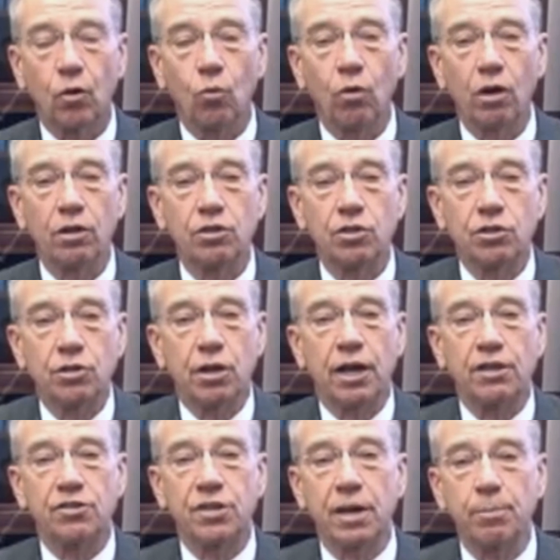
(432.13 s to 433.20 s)
Well, it's
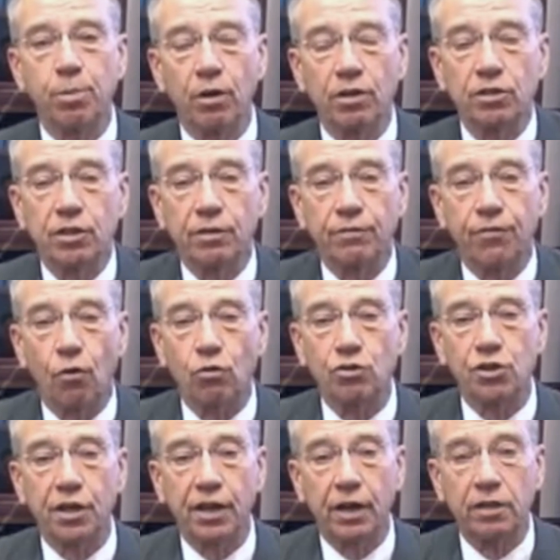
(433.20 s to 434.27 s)
as simple as
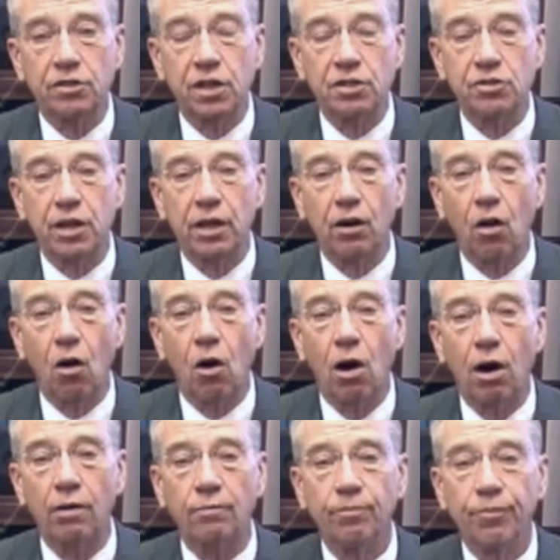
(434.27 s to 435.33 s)
enforcing existing
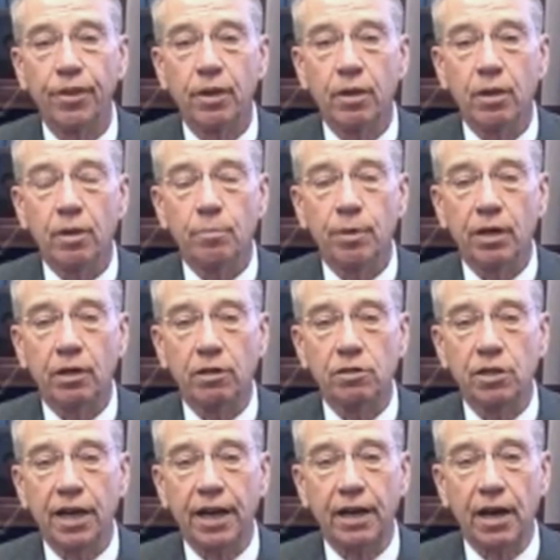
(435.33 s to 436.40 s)
law,
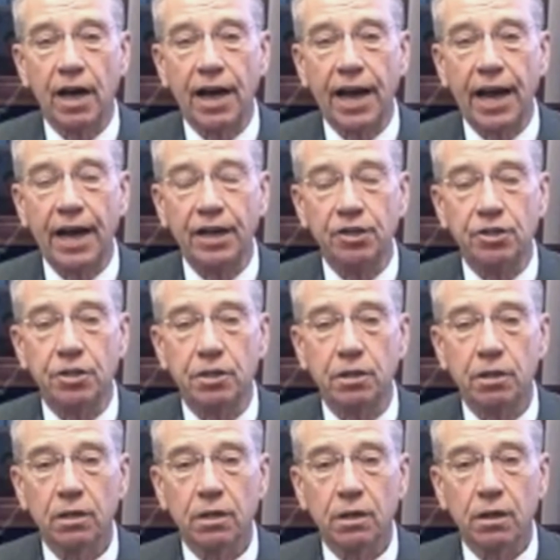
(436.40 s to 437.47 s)
because the NIH
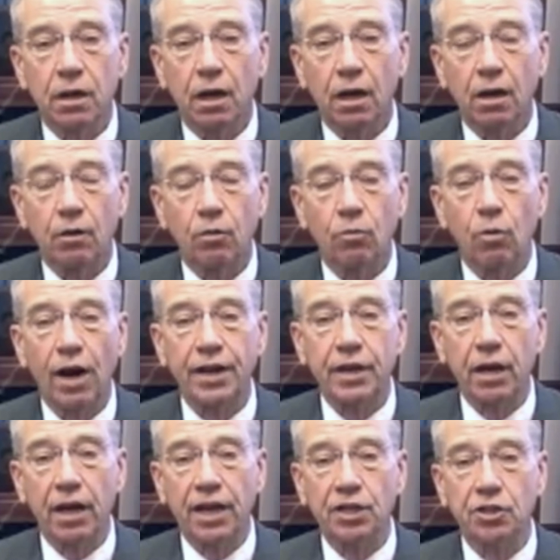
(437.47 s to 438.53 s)

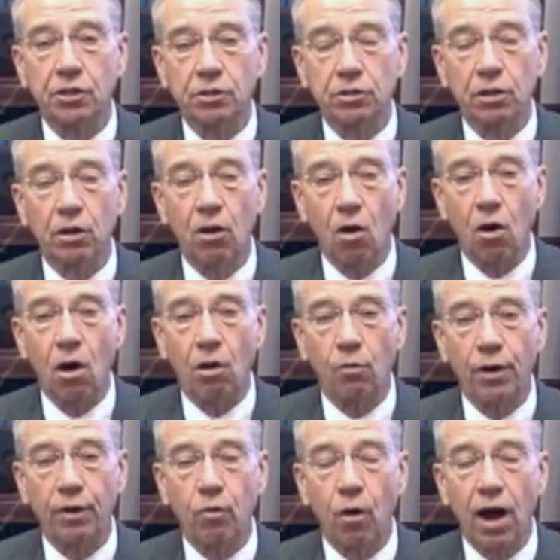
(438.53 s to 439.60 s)
regulations and law
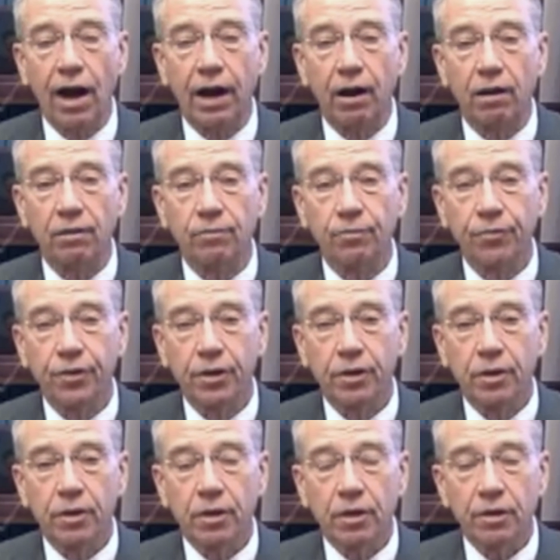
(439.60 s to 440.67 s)
require
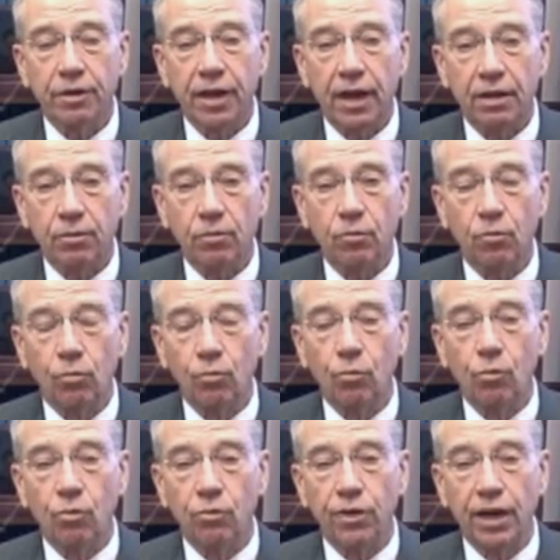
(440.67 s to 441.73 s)
that
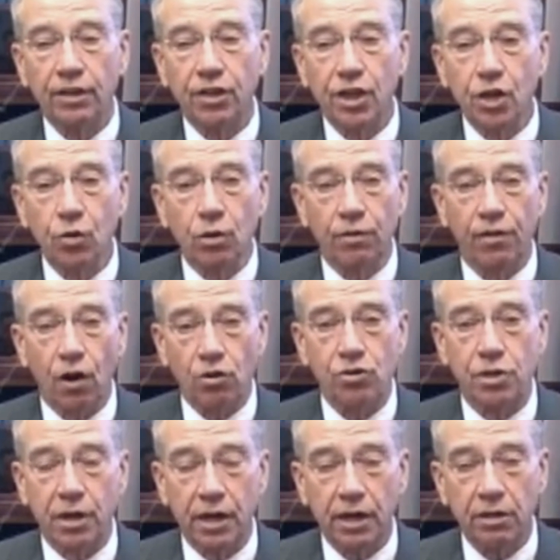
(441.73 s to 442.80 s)
the
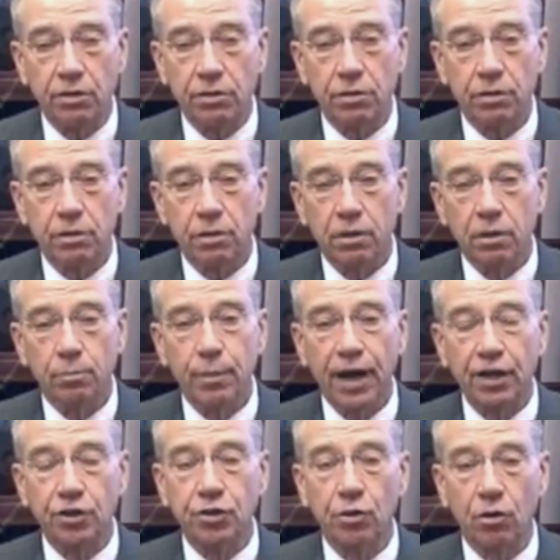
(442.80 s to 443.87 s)
universities
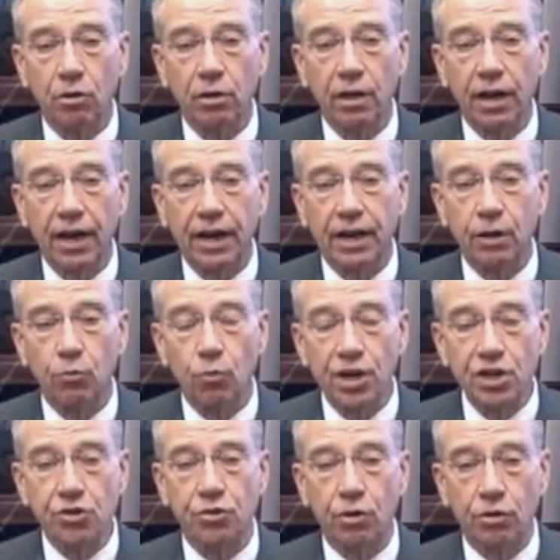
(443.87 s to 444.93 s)
make sure that any
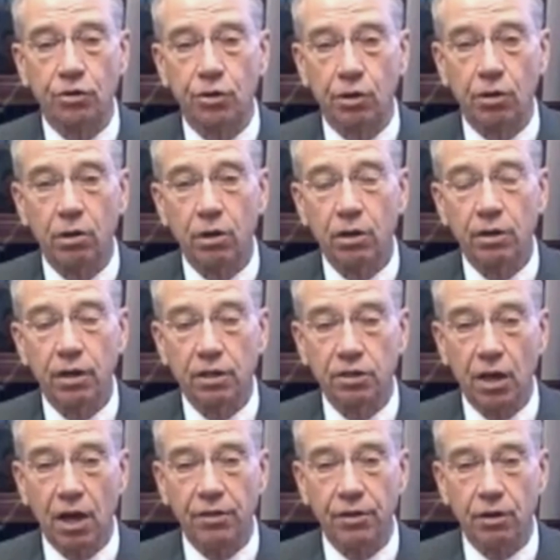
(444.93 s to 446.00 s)
researcher
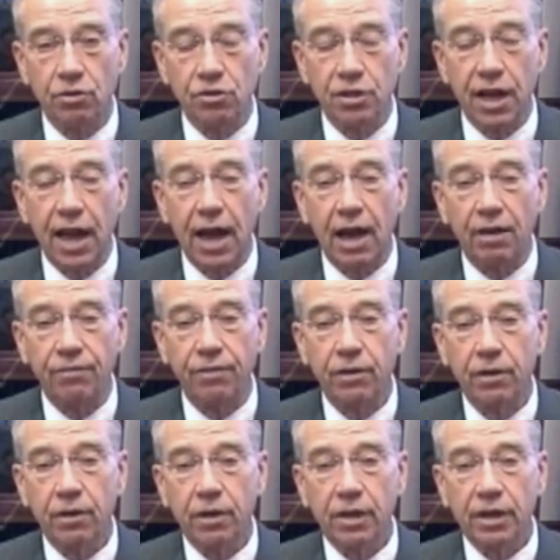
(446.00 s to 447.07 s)
that's on their staff
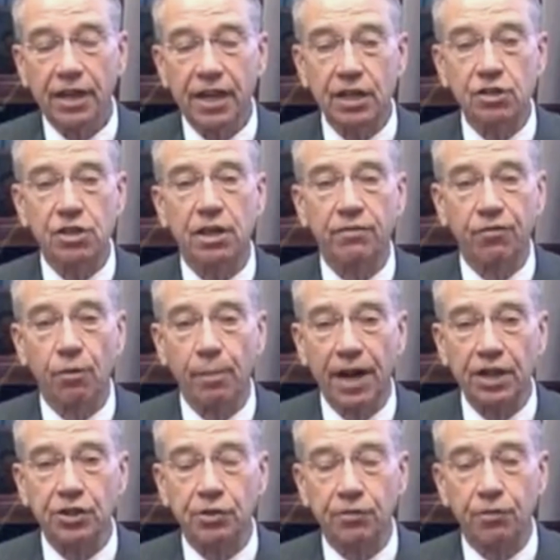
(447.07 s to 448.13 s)
gets
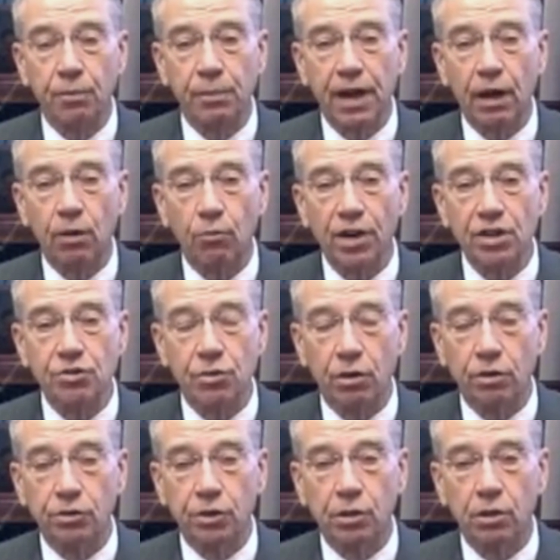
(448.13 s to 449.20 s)
information from that
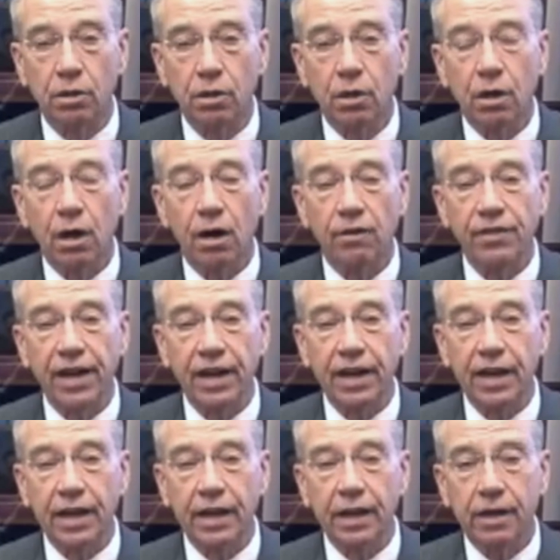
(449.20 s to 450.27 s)
researcher of
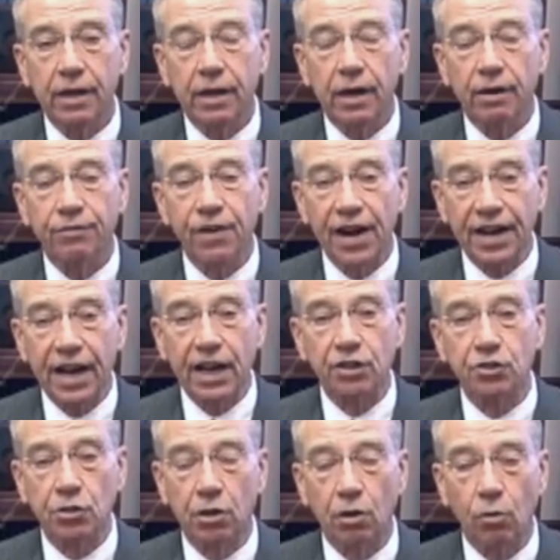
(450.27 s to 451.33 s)
any
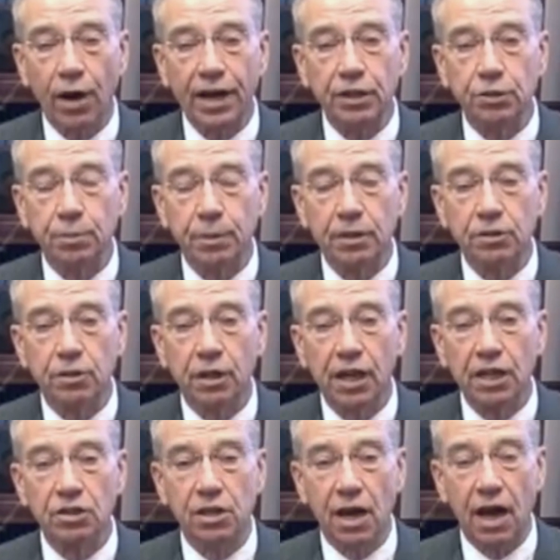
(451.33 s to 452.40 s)
financial arrangements
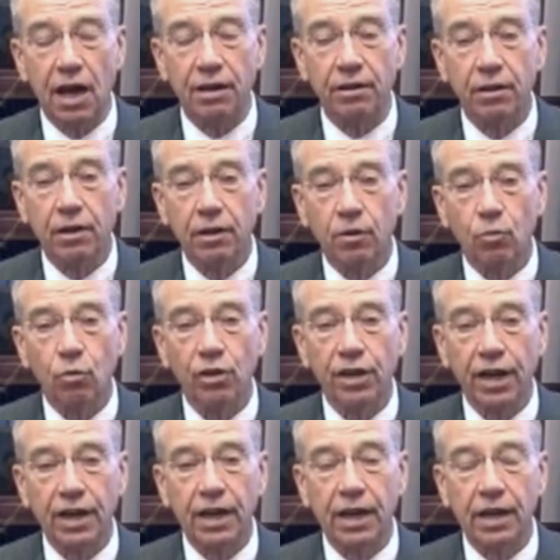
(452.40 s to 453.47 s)
he's got with
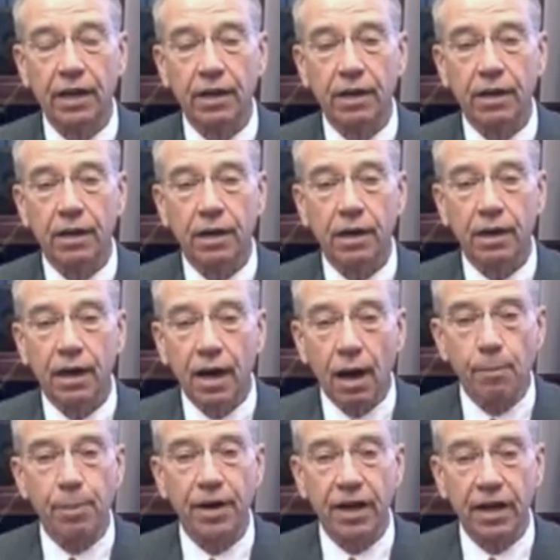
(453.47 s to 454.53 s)
any
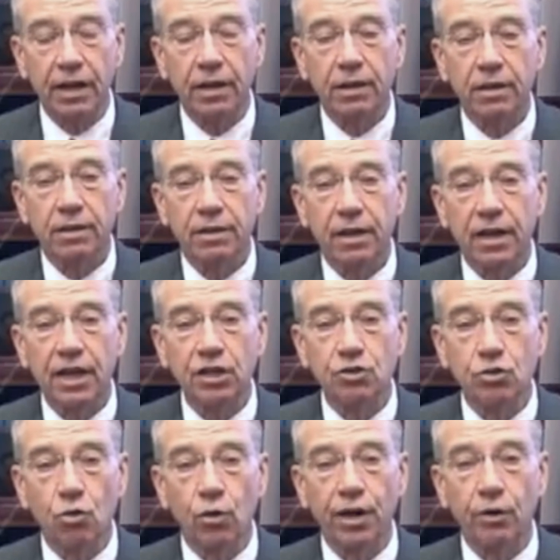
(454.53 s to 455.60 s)
company that he's
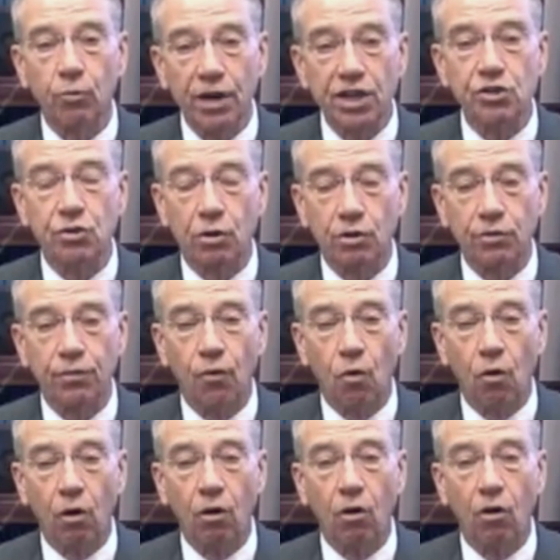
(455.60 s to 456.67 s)
doing research
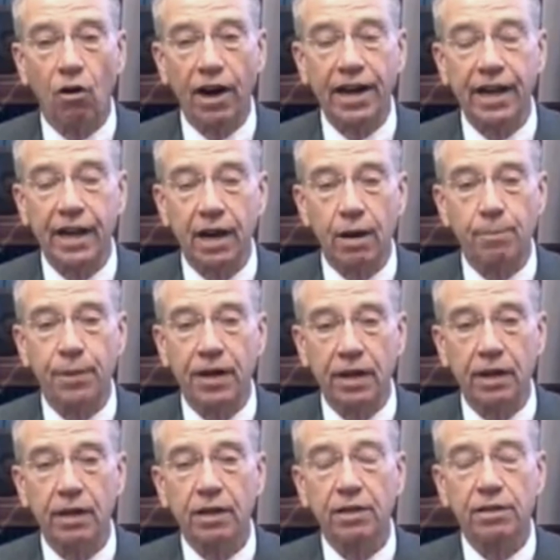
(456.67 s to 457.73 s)
for, or any
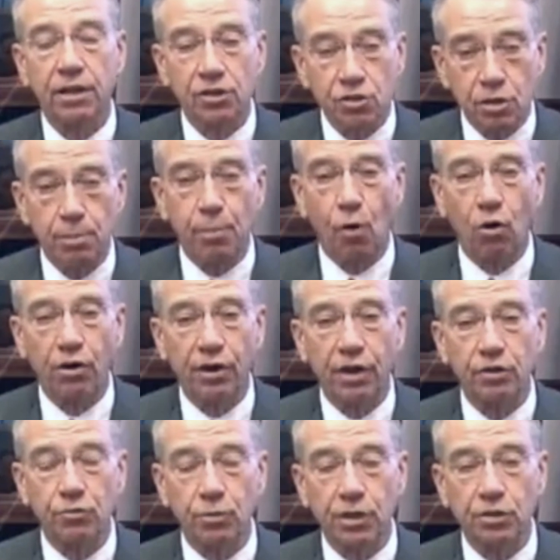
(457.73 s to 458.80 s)
company that's supporting
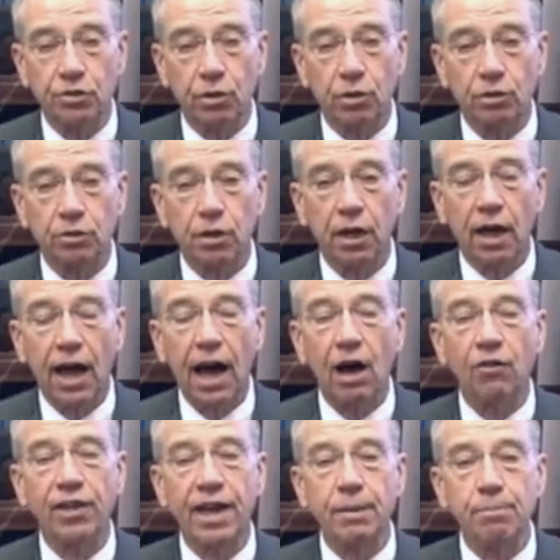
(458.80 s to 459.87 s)
his research,
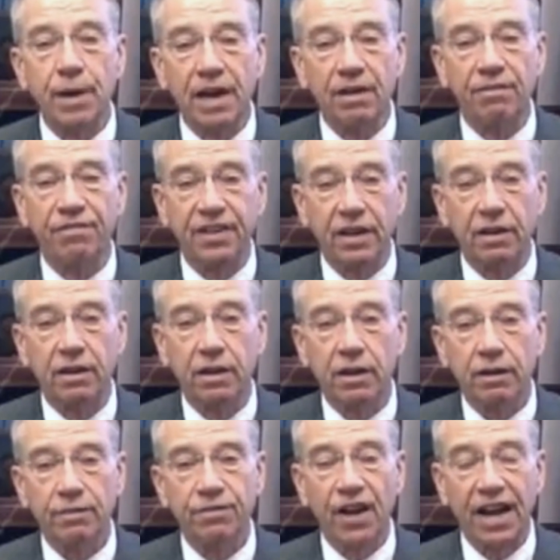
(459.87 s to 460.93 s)
how they benefit
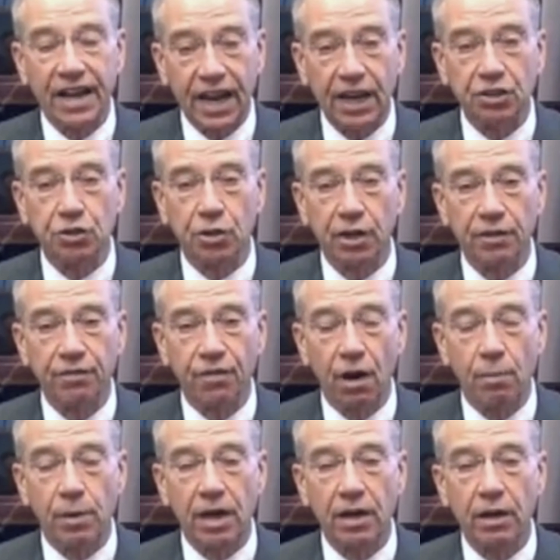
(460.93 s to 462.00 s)
financially
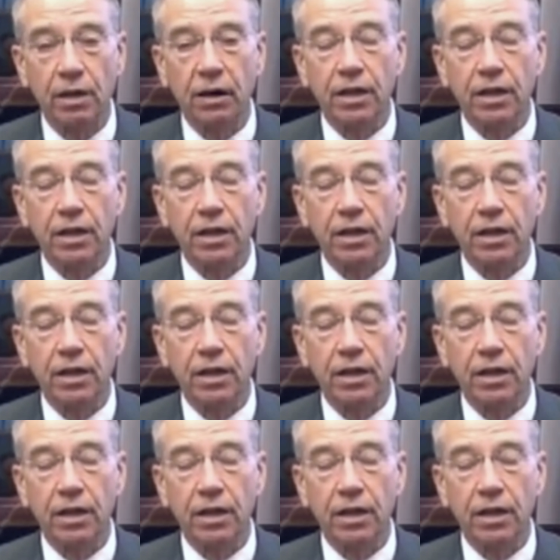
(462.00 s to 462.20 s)
from it.